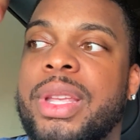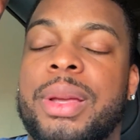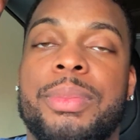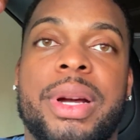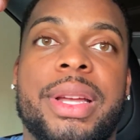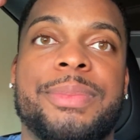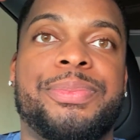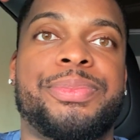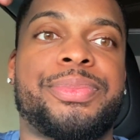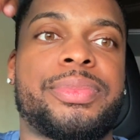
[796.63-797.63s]
But
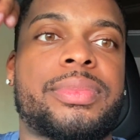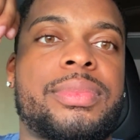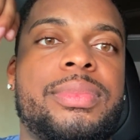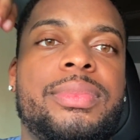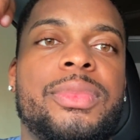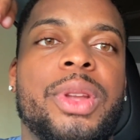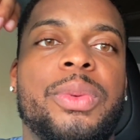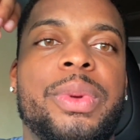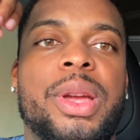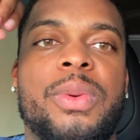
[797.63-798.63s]

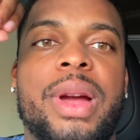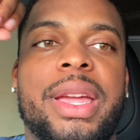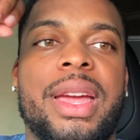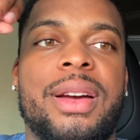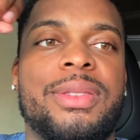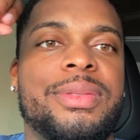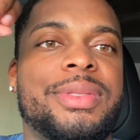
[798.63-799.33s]
we gonna rock out.